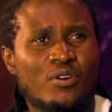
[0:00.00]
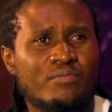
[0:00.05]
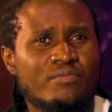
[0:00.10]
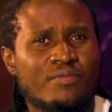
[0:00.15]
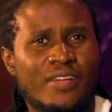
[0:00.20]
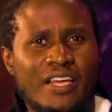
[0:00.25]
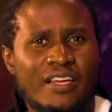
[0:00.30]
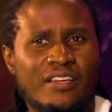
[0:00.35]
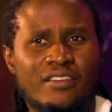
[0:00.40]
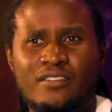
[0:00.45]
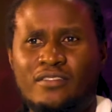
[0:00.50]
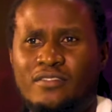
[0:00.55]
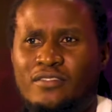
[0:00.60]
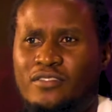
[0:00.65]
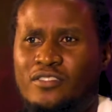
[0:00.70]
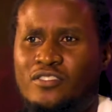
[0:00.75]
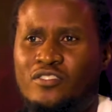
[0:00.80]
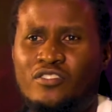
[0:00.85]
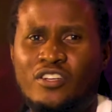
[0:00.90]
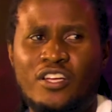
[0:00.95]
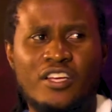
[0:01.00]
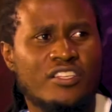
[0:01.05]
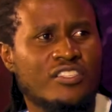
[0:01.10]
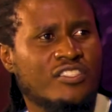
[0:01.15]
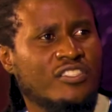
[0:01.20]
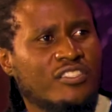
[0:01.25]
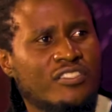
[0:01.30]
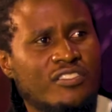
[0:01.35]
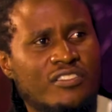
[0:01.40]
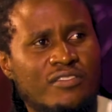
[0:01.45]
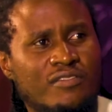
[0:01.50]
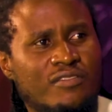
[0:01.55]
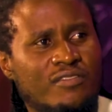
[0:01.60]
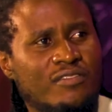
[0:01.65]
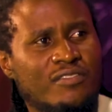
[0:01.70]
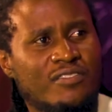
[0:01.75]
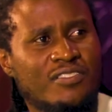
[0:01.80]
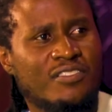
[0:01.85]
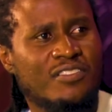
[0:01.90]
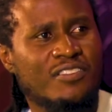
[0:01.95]
like strange
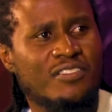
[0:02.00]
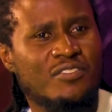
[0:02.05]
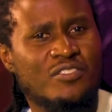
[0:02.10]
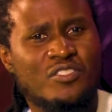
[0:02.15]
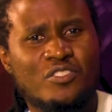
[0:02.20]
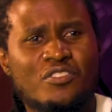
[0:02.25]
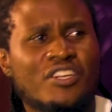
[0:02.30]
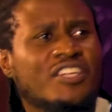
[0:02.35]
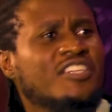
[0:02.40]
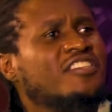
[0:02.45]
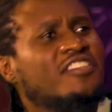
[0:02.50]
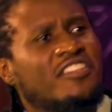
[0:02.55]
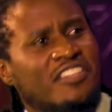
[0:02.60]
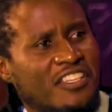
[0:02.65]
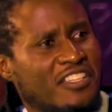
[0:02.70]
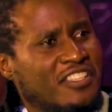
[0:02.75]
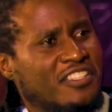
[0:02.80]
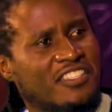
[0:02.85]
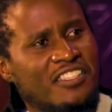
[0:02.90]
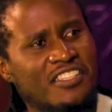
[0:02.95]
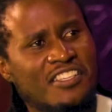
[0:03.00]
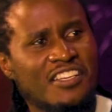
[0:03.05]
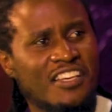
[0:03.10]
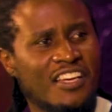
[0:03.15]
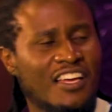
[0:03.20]
things.